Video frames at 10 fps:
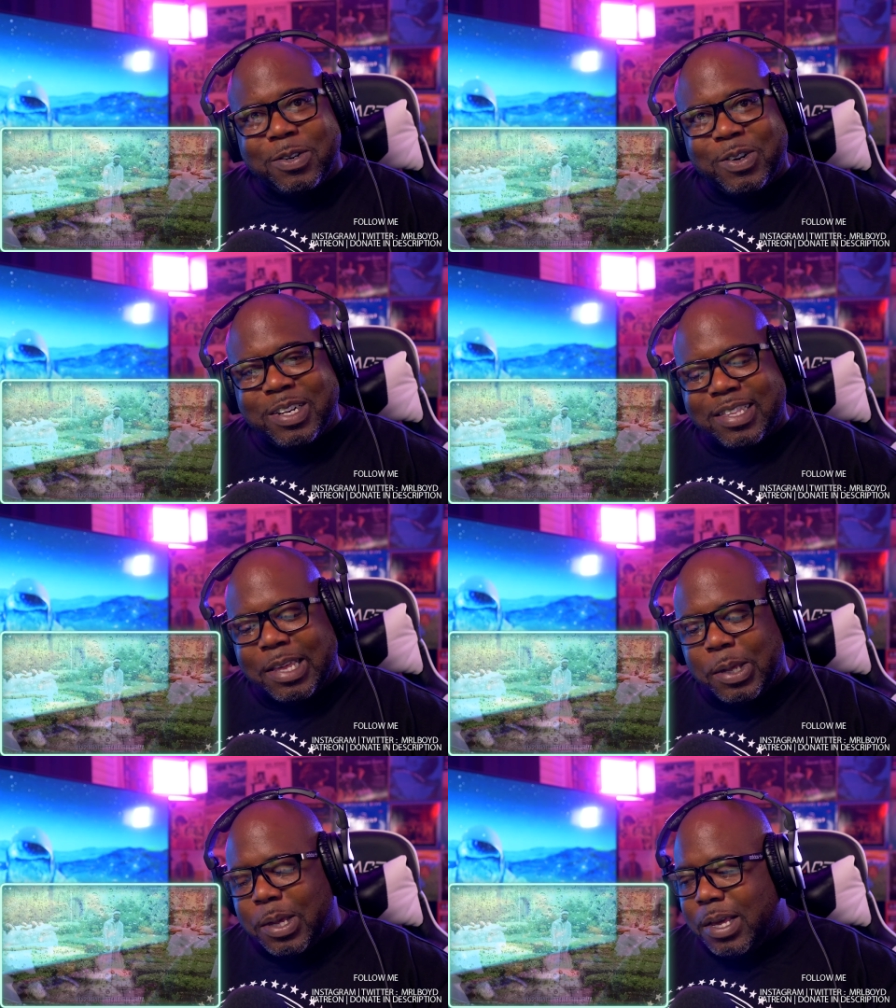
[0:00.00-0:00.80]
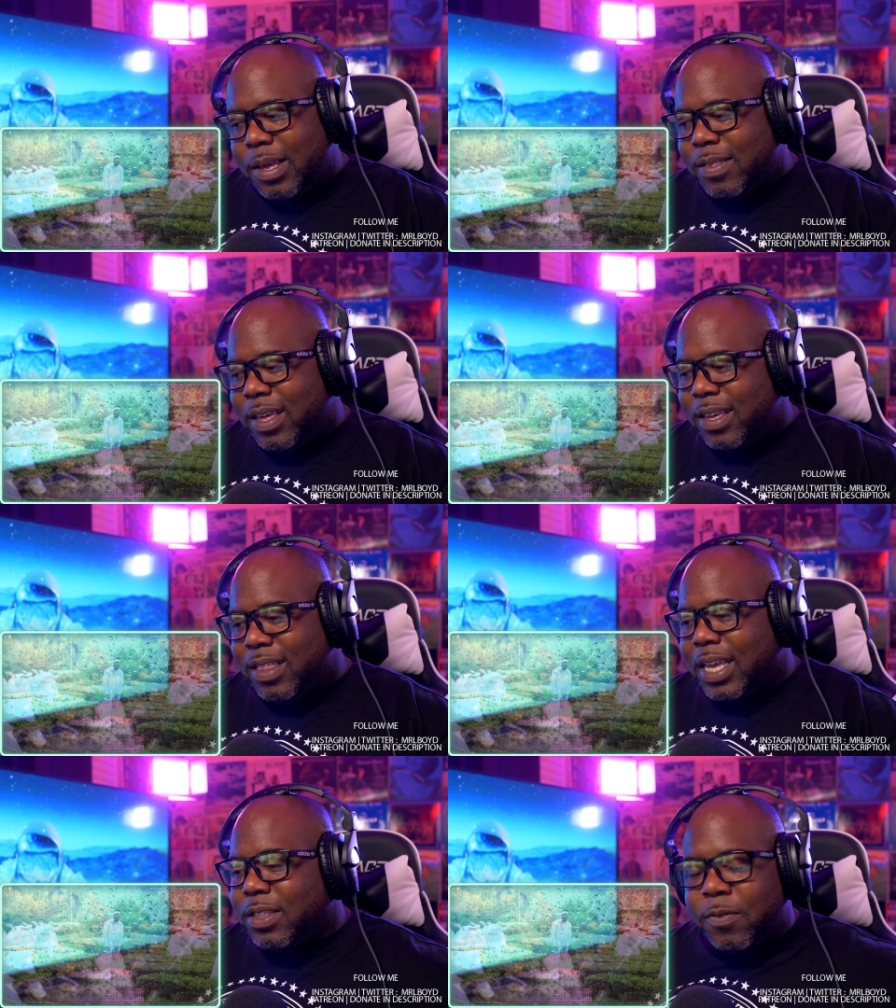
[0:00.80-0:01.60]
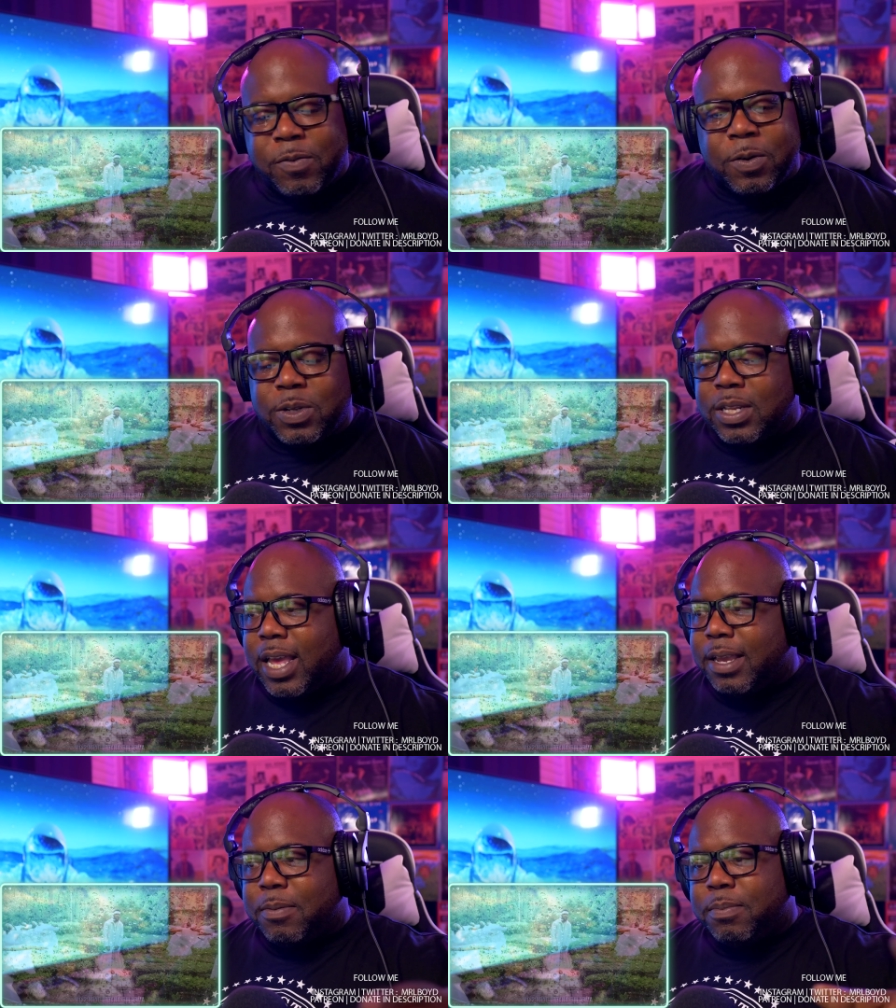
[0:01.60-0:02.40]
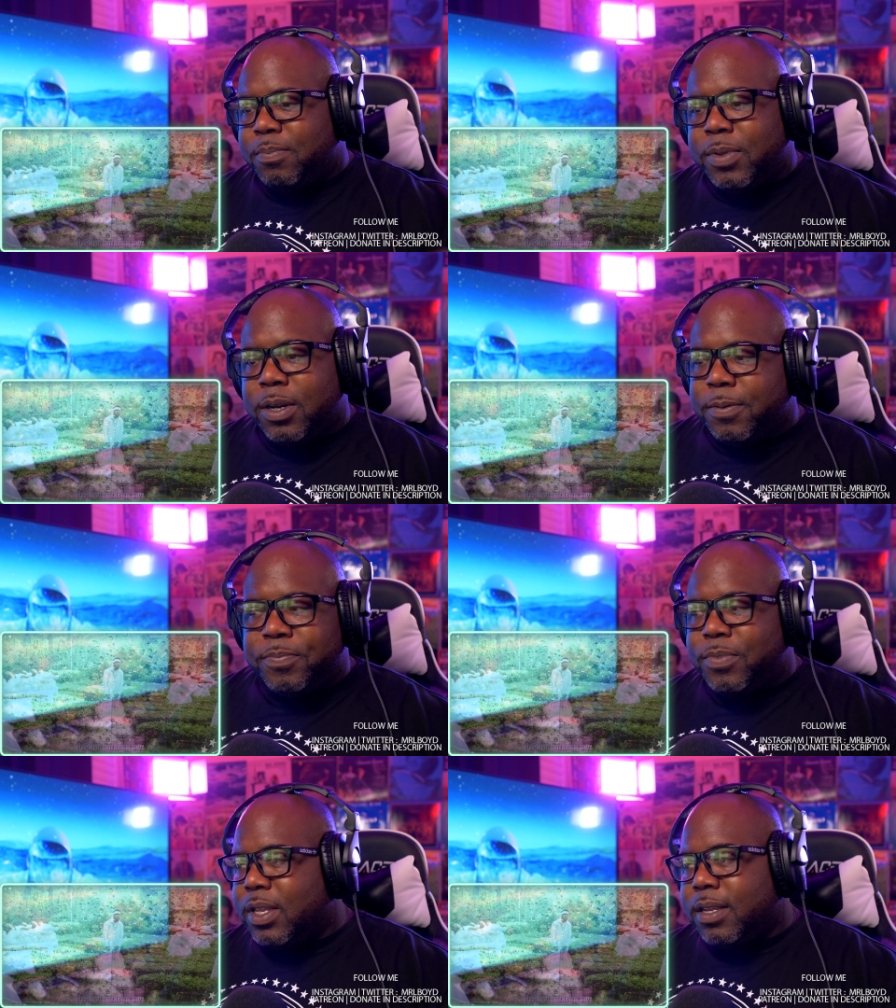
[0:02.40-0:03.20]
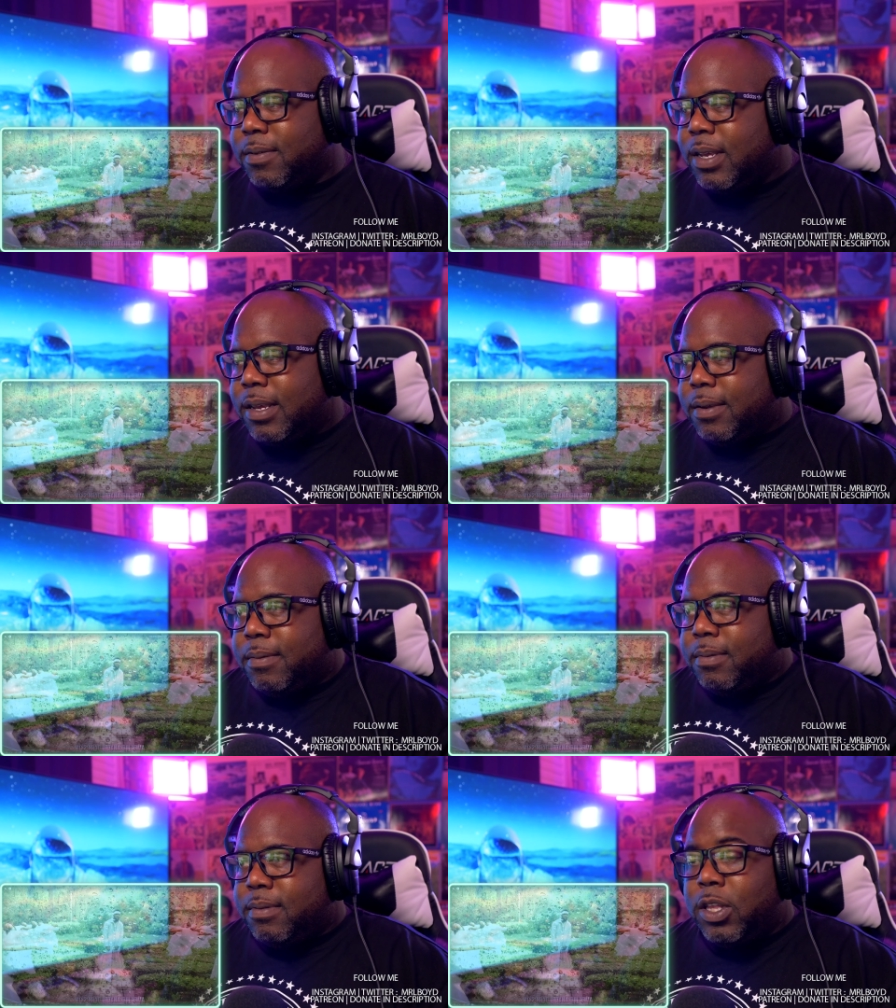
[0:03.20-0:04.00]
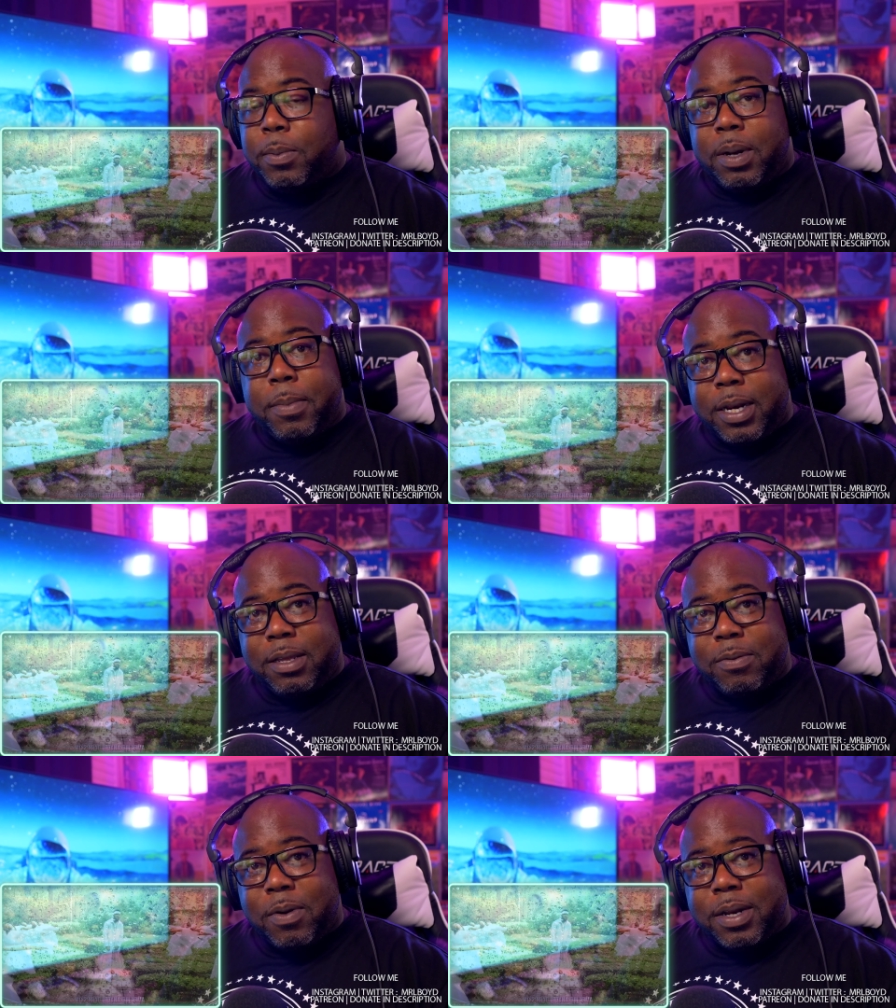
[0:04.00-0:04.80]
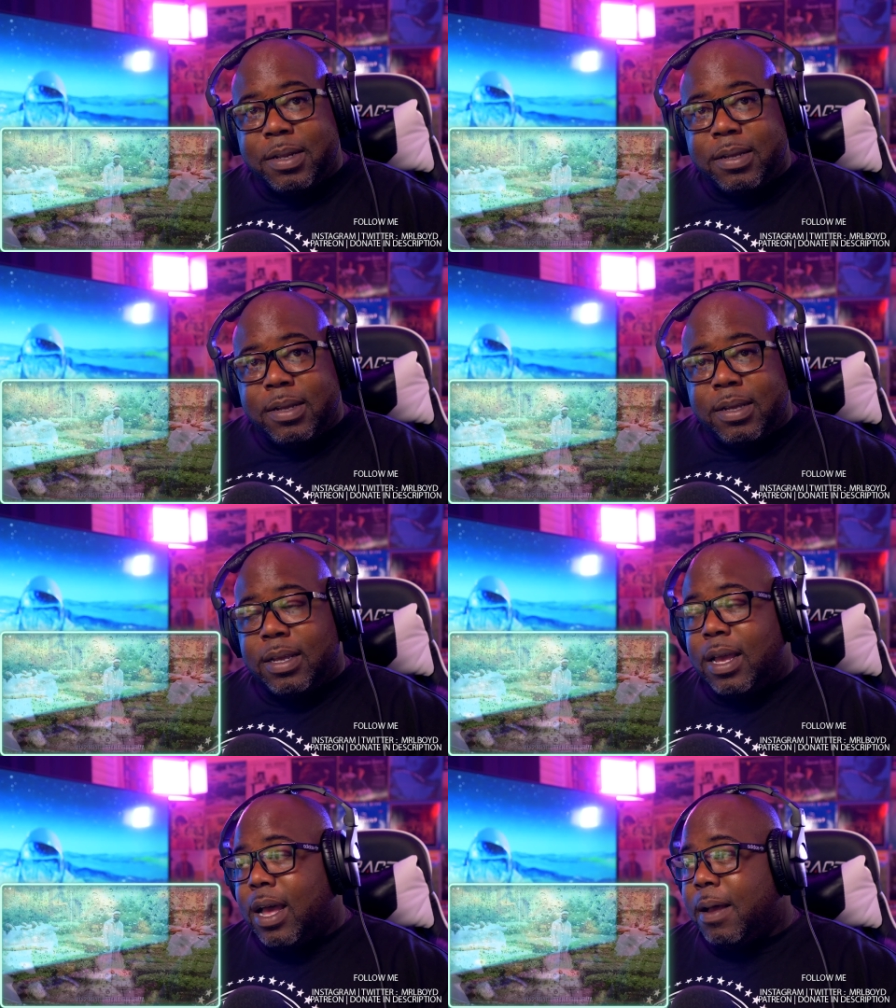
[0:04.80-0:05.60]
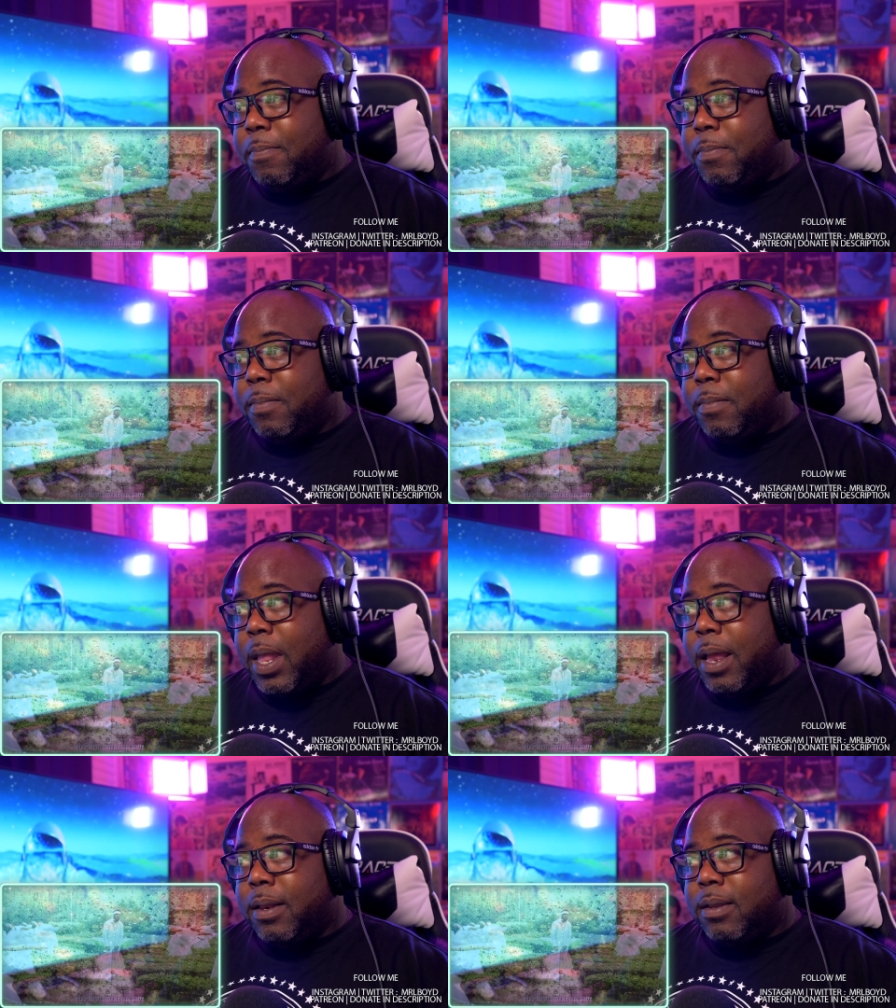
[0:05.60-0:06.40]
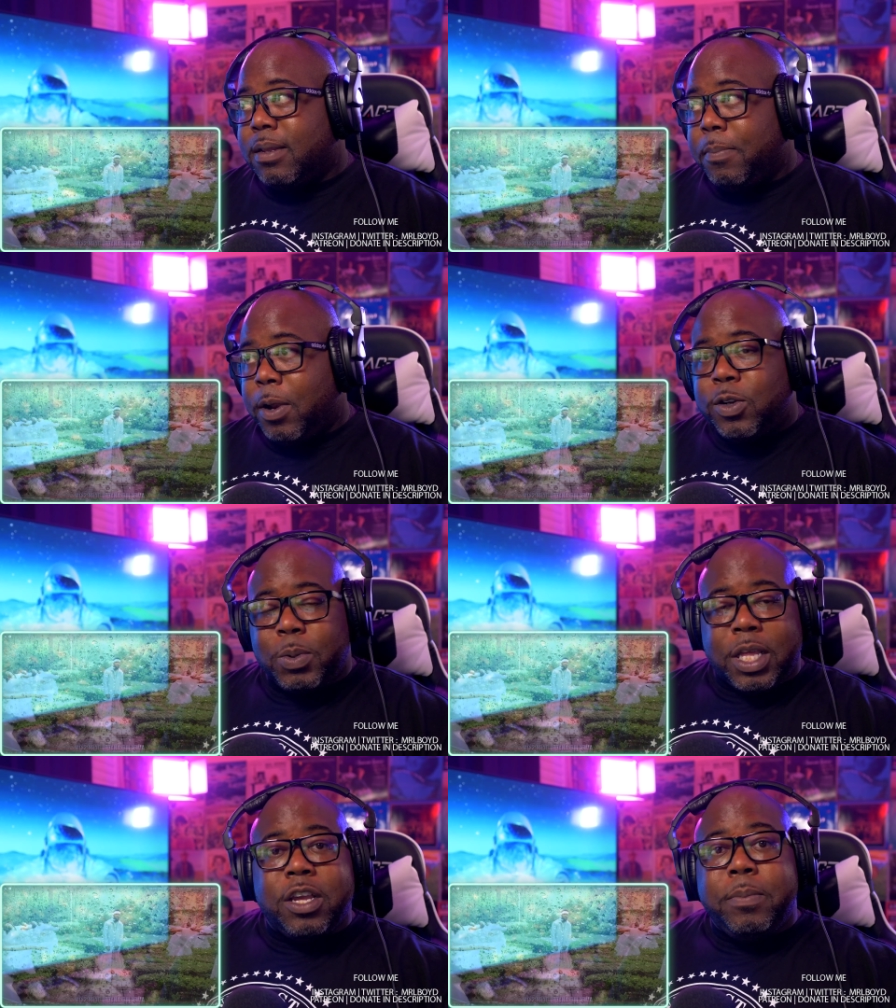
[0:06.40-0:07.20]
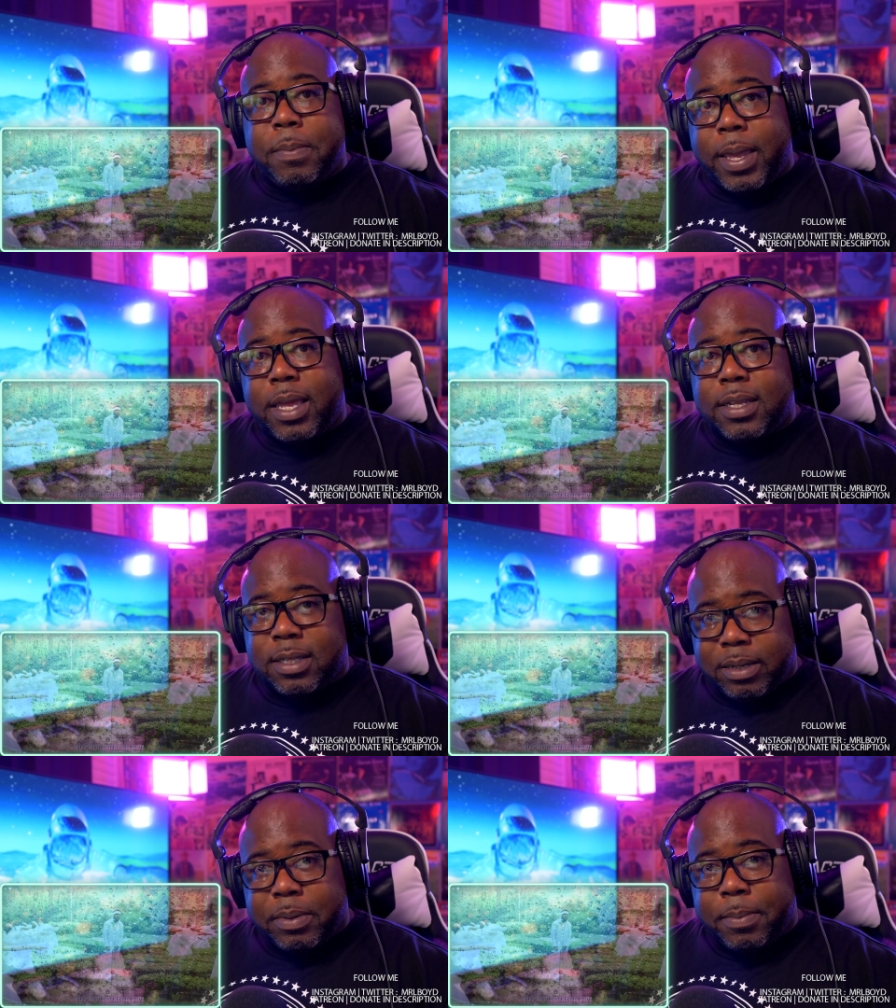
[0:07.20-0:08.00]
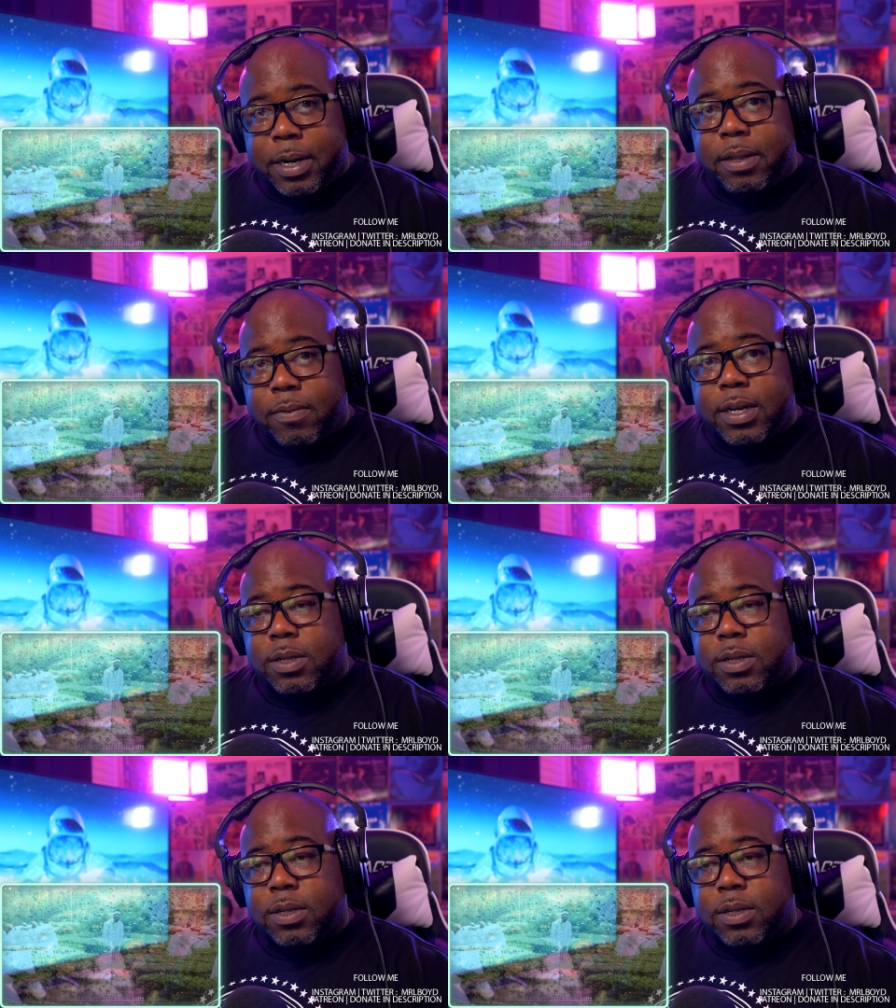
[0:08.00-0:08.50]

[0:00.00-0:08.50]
Right? They they they get their first like you know, little bit of money, right? Um, and compared to what they could be making, it's a little bit of money, right?